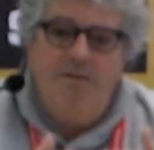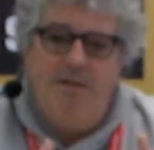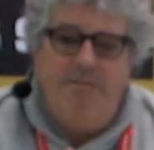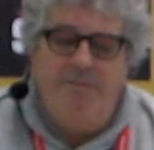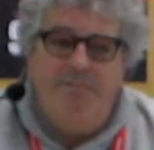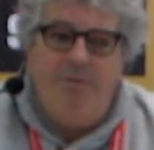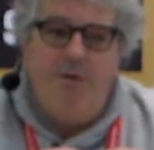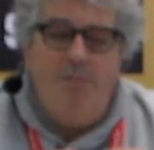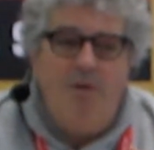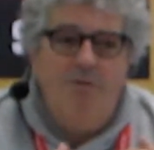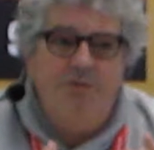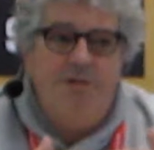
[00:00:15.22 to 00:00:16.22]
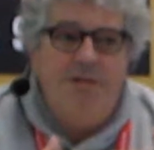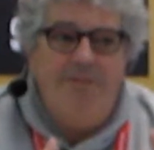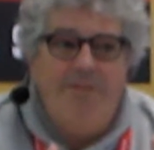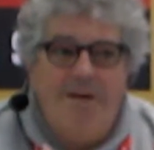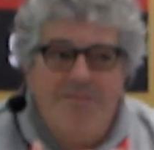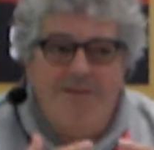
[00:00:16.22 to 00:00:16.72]
of promotion
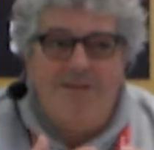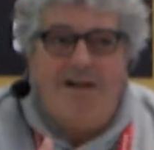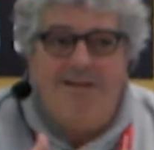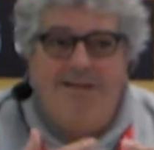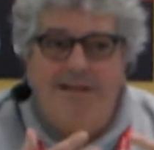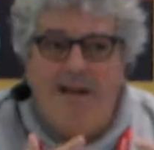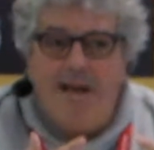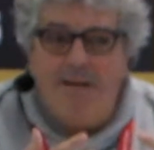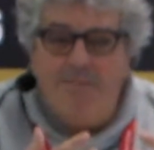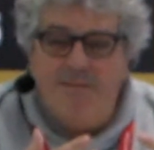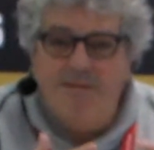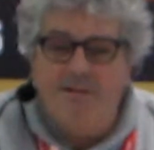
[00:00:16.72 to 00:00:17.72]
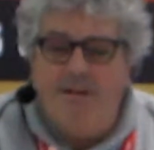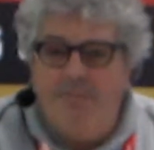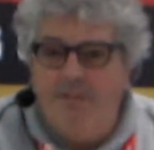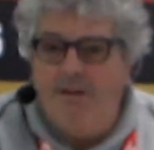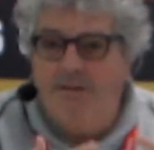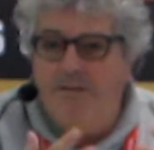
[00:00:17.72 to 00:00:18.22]
of abstract games
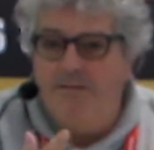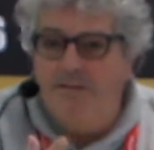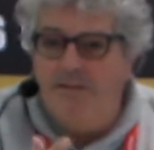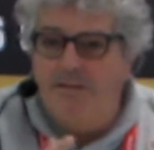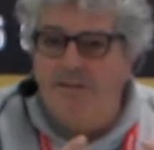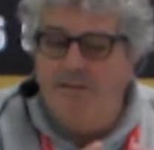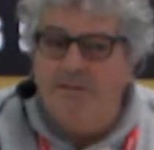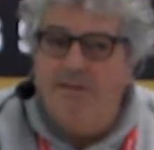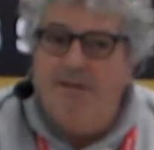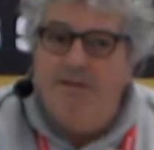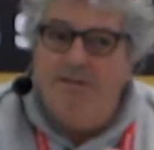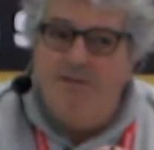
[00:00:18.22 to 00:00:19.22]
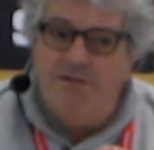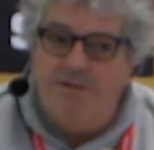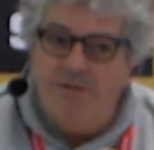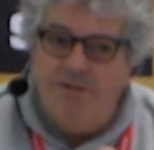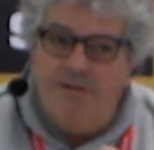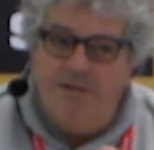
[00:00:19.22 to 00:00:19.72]
among the
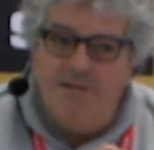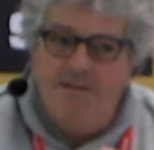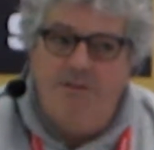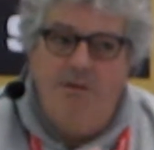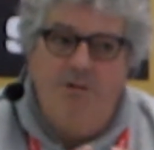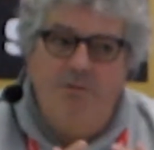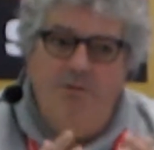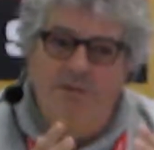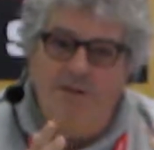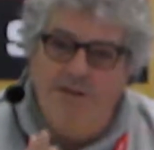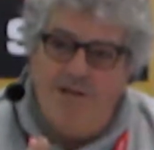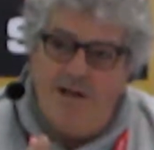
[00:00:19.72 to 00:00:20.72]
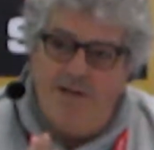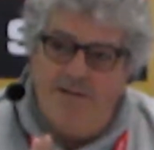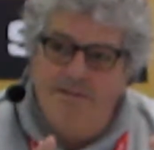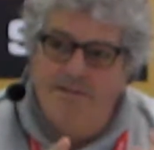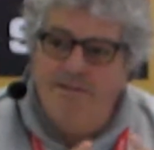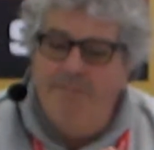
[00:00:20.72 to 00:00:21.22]
students, not only
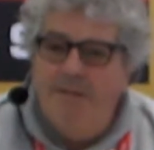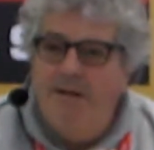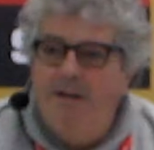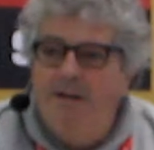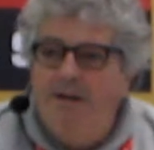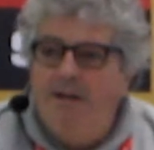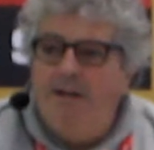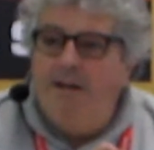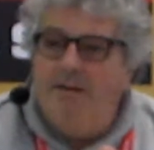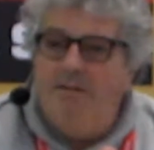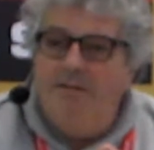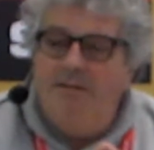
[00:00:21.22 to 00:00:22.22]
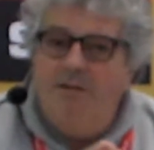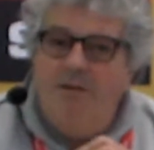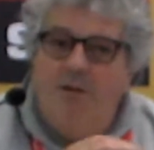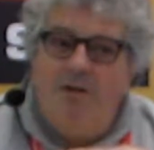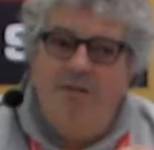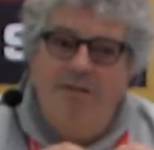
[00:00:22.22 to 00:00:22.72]
chess. And
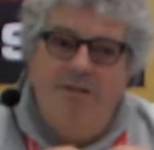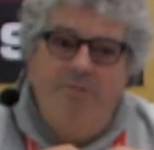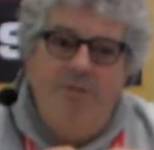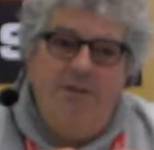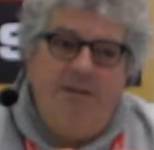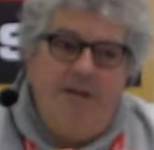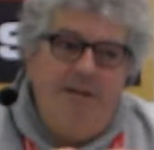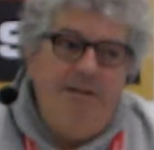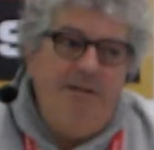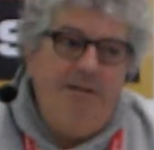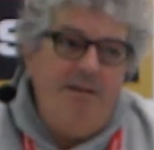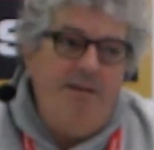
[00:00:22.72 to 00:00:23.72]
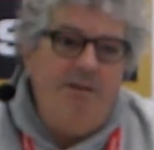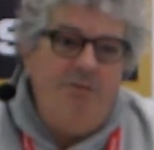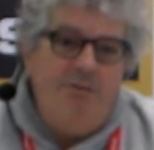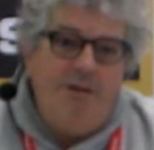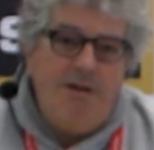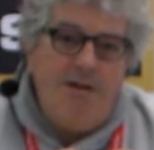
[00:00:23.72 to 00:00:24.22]
lots of what I heard here
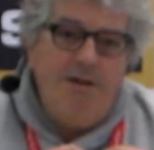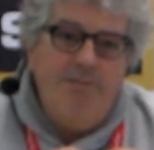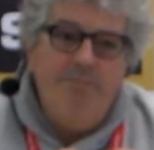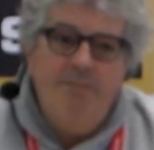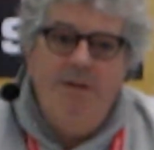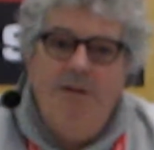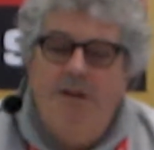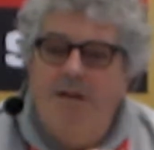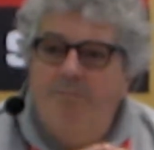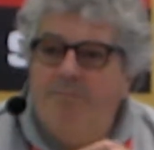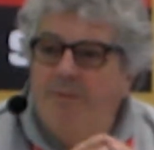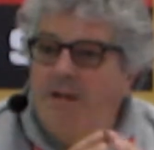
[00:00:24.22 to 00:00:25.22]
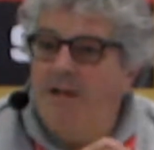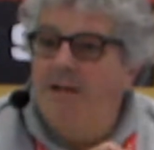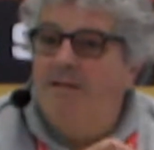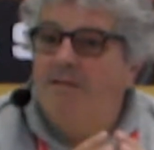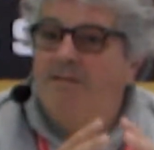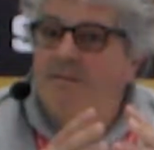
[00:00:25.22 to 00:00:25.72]
today
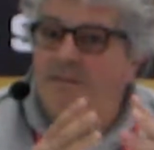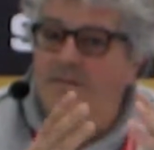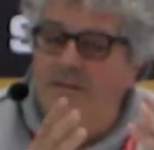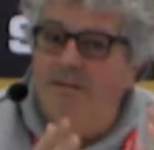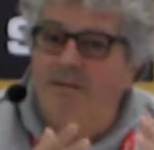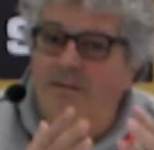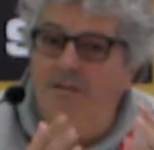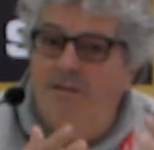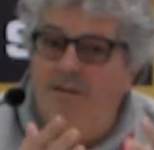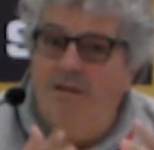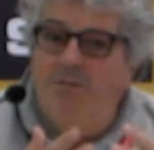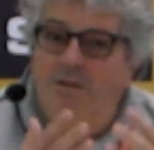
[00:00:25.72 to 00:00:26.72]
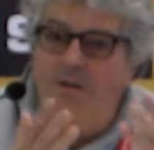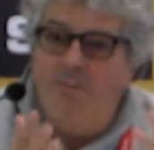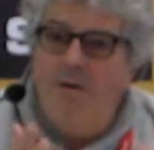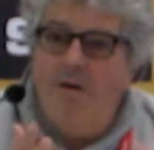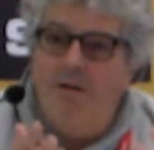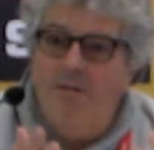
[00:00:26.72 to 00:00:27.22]
applies equally
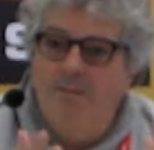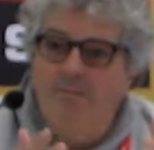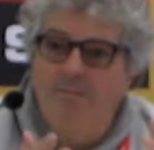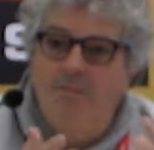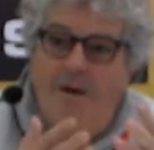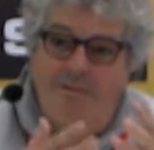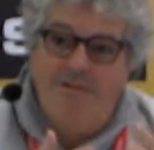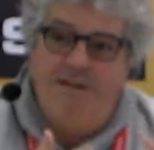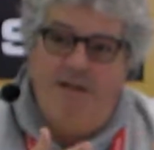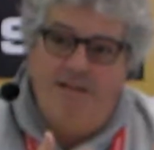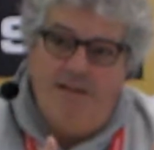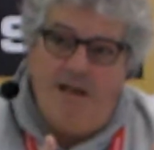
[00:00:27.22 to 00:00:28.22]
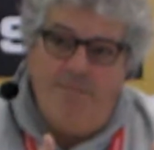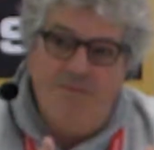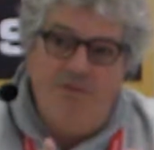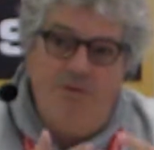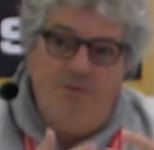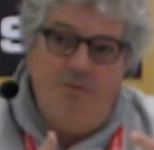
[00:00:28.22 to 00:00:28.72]
well to abstract
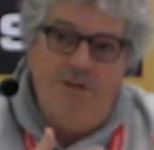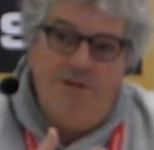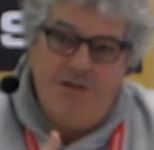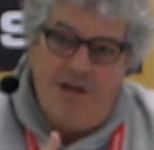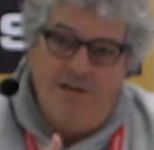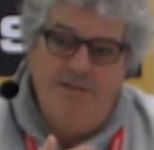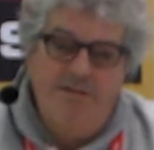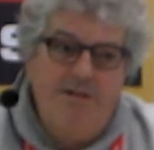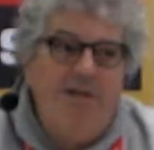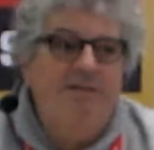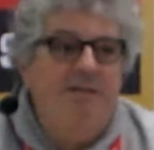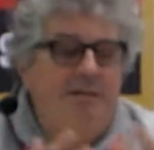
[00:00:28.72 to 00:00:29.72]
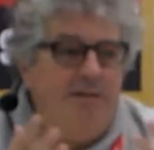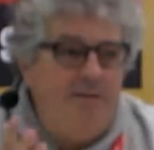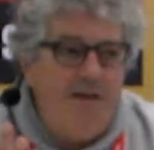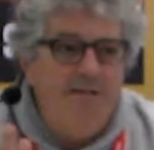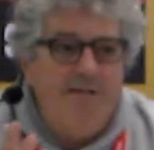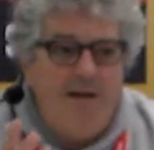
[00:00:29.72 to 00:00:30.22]
games, not only chess. Chess is a
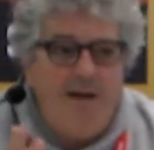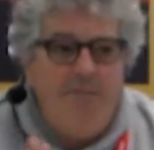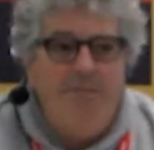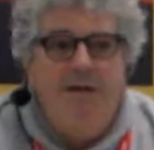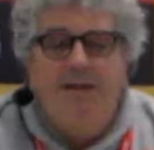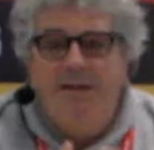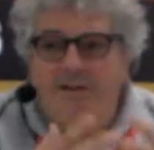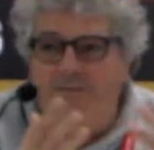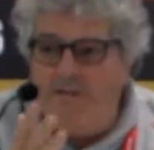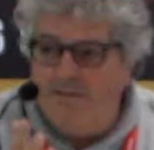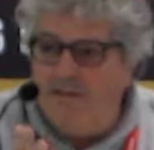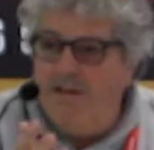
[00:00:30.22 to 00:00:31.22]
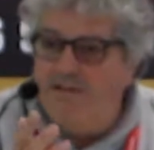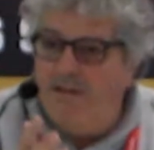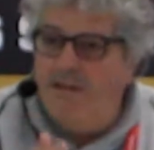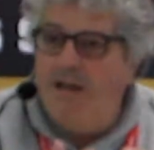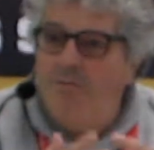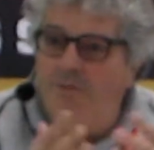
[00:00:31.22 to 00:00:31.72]
great game, it's a
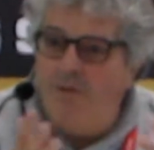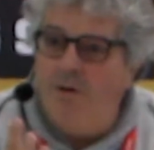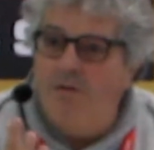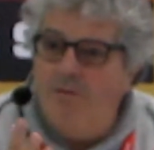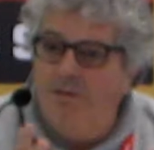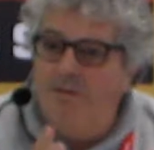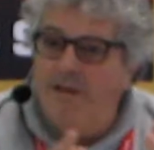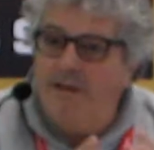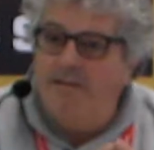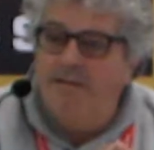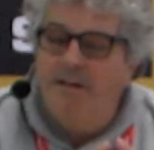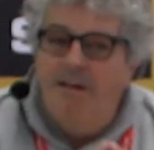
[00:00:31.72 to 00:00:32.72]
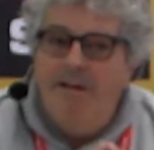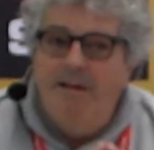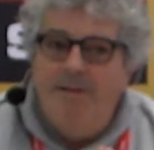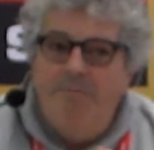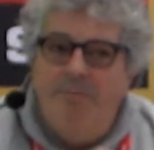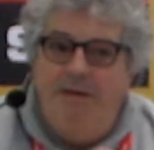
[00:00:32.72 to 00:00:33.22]
fantastic game, we all know that.
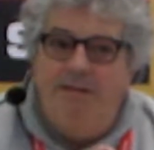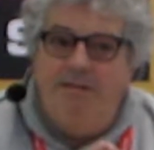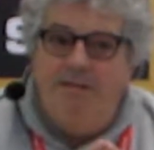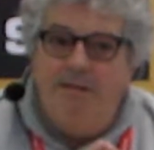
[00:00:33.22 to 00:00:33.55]
But